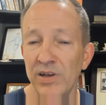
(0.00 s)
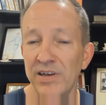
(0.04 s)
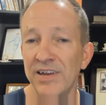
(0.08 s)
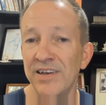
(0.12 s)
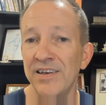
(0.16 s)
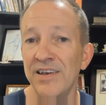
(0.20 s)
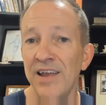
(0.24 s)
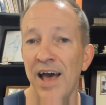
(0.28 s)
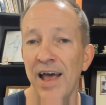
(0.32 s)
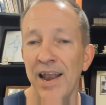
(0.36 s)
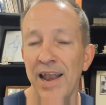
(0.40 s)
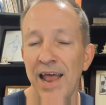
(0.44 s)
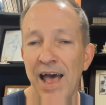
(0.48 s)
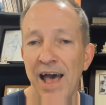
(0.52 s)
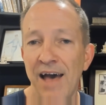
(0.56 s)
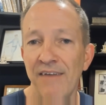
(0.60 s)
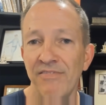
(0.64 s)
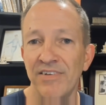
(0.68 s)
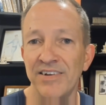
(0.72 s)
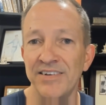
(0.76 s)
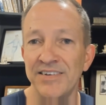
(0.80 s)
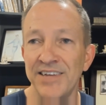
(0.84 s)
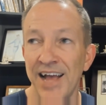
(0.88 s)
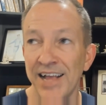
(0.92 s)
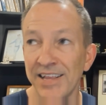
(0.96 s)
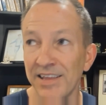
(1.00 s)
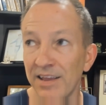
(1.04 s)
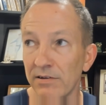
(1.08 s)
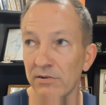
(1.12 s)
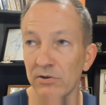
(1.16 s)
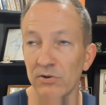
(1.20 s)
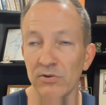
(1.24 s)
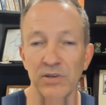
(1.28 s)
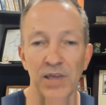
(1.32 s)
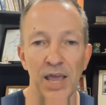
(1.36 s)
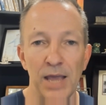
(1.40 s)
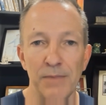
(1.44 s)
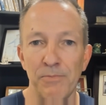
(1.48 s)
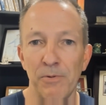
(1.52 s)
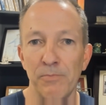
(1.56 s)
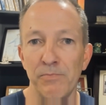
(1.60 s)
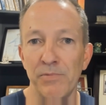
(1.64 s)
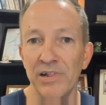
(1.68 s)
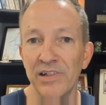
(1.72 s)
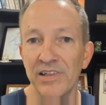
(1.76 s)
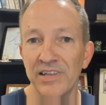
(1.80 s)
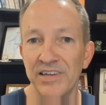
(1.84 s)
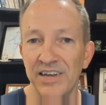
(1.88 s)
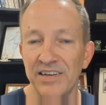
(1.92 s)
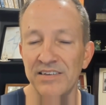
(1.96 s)
We did not have the technical
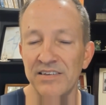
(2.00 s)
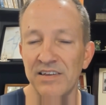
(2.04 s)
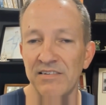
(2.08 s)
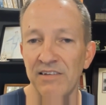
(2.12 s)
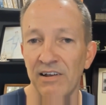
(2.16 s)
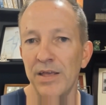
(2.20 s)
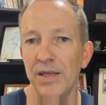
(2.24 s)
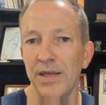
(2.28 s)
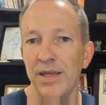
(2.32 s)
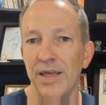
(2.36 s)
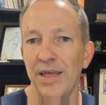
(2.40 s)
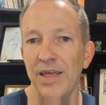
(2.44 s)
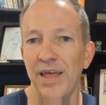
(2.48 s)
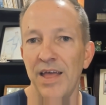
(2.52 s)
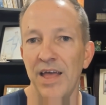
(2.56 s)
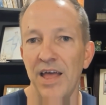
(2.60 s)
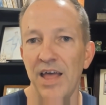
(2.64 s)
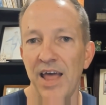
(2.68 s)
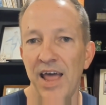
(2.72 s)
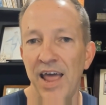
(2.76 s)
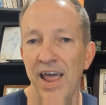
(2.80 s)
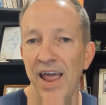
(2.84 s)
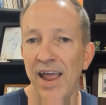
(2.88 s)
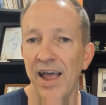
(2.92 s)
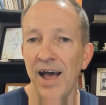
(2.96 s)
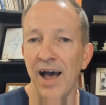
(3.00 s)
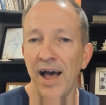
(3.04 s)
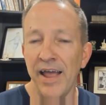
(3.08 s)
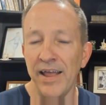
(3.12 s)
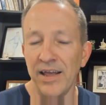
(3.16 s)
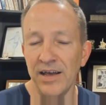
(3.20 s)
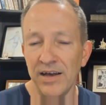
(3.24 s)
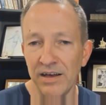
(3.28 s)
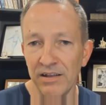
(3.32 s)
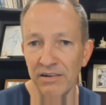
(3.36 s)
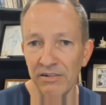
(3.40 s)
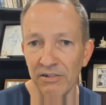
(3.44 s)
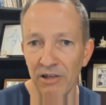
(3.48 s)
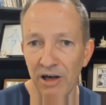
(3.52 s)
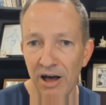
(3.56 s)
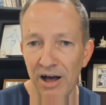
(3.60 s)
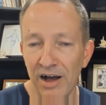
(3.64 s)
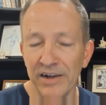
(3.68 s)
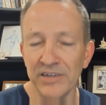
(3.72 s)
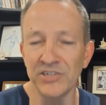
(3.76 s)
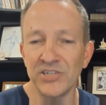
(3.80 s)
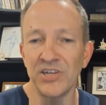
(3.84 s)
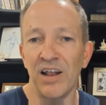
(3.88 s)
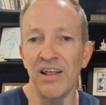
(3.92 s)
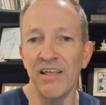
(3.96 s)
capability. AI
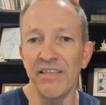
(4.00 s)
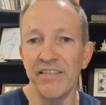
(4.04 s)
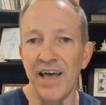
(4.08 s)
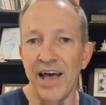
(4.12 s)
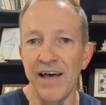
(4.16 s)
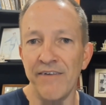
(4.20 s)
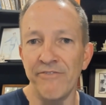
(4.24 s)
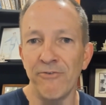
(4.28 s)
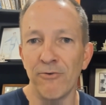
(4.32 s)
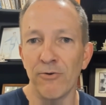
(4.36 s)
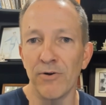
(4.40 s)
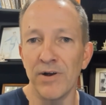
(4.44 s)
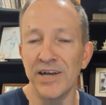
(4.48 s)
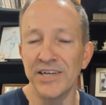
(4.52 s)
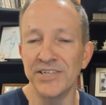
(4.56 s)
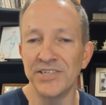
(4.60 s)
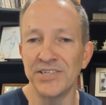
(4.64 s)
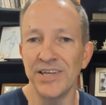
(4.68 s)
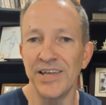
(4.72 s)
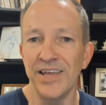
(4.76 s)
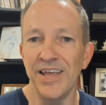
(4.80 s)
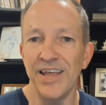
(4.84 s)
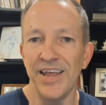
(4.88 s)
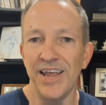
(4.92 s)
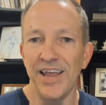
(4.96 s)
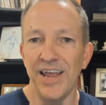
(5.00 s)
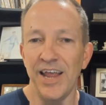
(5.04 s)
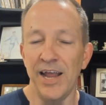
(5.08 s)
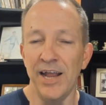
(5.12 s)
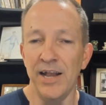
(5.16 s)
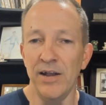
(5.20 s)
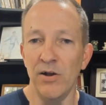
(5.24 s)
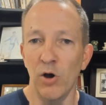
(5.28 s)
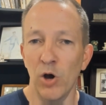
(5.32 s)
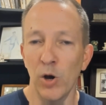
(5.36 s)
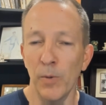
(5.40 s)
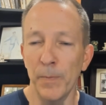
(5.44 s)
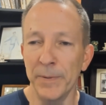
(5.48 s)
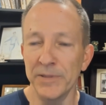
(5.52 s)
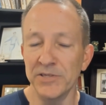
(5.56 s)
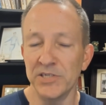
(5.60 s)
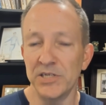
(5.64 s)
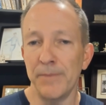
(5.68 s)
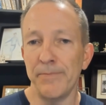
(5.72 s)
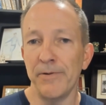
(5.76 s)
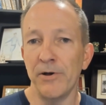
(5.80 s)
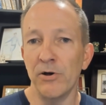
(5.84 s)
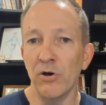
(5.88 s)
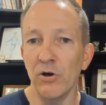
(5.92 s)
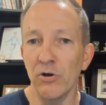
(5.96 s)
unlocks all that for us and
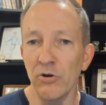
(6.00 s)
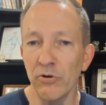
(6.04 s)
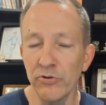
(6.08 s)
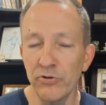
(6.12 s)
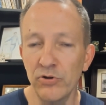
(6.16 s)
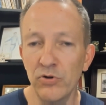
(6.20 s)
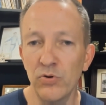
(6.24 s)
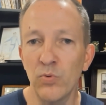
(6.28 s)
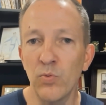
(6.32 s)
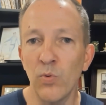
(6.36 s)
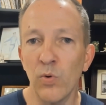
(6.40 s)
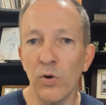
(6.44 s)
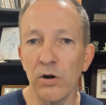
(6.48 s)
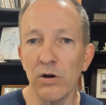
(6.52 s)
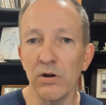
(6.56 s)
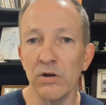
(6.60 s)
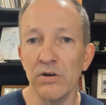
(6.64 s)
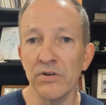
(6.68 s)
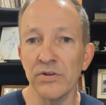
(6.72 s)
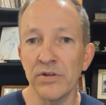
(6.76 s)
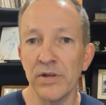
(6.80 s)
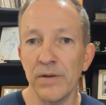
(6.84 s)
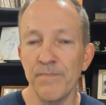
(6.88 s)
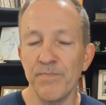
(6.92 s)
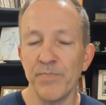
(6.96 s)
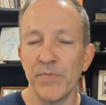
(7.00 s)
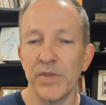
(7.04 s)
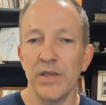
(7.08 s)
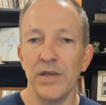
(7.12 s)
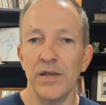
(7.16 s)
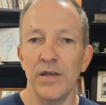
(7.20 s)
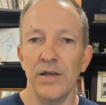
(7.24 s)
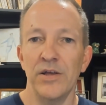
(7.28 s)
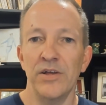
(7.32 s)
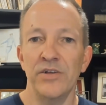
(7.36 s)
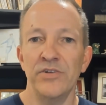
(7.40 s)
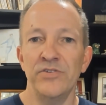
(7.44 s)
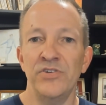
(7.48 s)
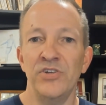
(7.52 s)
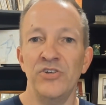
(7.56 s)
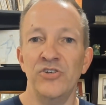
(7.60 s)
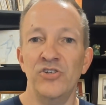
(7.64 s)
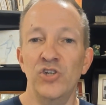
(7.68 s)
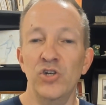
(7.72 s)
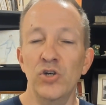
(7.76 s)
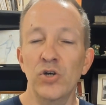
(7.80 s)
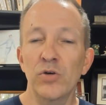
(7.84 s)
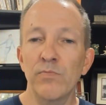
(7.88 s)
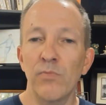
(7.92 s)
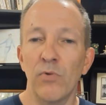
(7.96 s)
opens up a whole new world
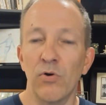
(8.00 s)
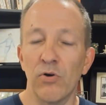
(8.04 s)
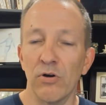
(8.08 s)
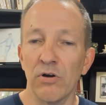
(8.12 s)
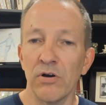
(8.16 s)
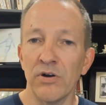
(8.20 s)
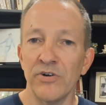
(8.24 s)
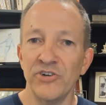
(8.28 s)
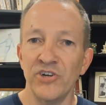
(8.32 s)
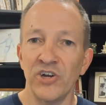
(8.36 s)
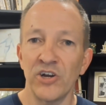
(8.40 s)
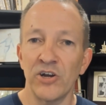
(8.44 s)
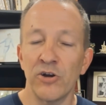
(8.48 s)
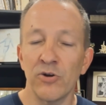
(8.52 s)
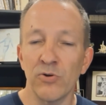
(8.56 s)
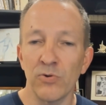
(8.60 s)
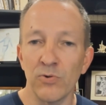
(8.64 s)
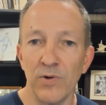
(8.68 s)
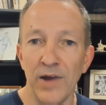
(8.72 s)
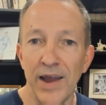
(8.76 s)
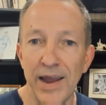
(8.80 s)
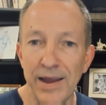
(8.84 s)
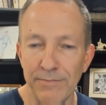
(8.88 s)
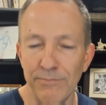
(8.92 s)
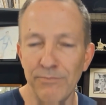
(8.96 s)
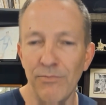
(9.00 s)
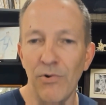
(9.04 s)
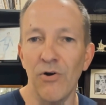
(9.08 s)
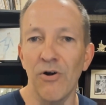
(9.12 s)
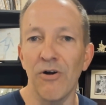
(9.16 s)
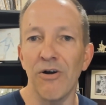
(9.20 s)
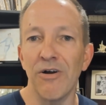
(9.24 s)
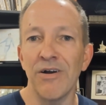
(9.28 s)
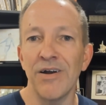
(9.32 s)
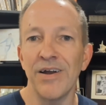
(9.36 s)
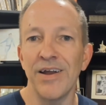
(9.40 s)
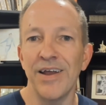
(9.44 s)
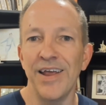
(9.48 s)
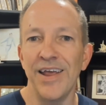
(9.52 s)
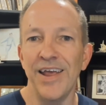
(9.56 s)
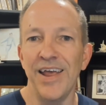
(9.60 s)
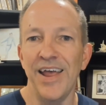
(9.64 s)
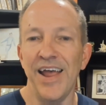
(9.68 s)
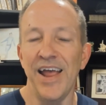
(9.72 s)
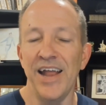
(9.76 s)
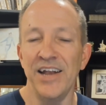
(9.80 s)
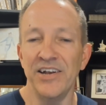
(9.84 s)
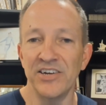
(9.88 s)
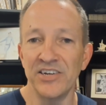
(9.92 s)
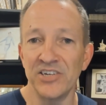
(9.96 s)
to do more, to create more,
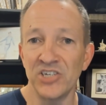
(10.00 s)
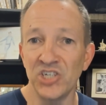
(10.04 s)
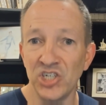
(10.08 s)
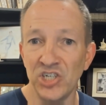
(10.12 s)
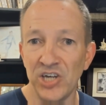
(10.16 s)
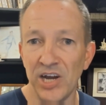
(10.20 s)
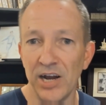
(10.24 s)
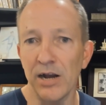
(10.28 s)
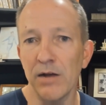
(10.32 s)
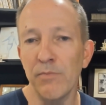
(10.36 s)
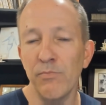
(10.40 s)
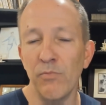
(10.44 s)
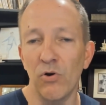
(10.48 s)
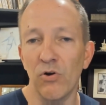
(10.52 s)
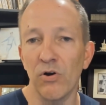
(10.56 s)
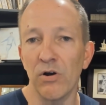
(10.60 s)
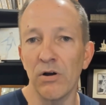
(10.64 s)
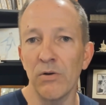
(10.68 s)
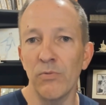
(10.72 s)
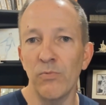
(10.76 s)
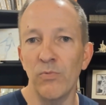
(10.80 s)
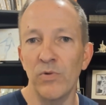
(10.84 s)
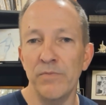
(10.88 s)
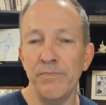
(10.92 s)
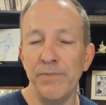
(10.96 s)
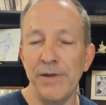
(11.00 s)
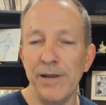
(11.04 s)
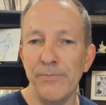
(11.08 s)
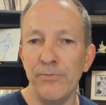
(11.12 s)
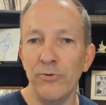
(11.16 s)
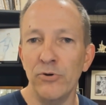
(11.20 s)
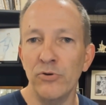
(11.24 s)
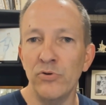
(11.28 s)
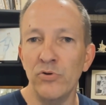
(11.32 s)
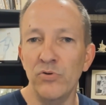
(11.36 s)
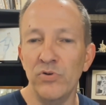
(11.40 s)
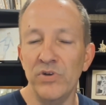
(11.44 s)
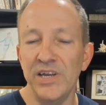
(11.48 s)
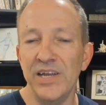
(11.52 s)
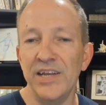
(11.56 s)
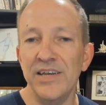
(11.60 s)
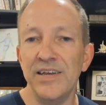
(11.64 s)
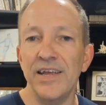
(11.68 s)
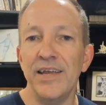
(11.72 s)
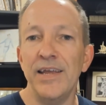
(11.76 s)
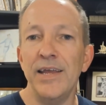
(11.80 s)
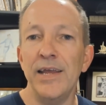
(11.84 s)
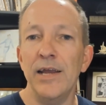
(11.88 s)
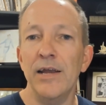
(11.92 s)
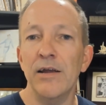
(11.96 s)
and to share more with people who
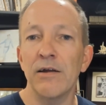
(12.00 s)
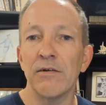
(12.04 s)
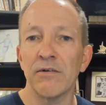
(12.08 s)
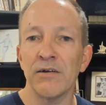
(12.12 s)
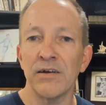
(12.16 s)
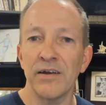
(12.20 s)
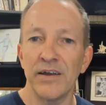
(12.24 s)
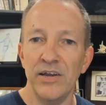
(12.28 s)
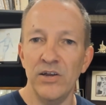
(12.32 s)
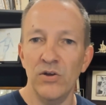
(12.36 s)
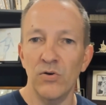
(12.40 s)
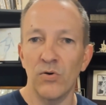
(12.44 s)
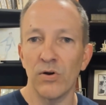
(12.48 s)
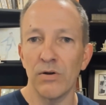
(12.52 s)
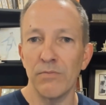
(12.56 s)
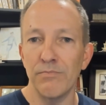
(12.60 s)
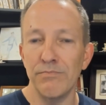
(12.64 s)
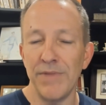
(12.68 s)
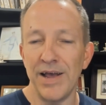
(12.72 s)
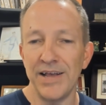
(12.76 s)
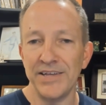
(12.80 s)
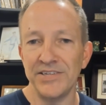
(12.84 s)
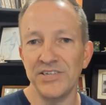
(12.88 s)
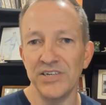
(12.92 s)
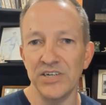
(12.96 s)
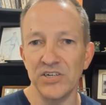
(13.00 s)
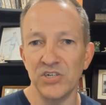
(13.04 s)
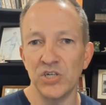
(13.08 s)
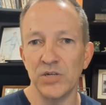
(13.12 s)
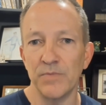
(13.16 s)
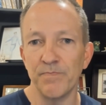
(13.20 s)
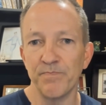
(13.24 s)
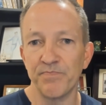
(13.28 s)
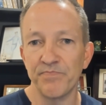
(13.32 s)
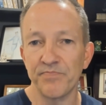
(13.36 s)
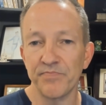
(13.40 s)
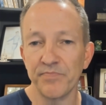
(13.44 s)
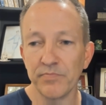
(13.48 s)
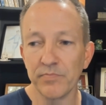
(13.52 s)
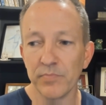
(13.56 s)
need to hear your message.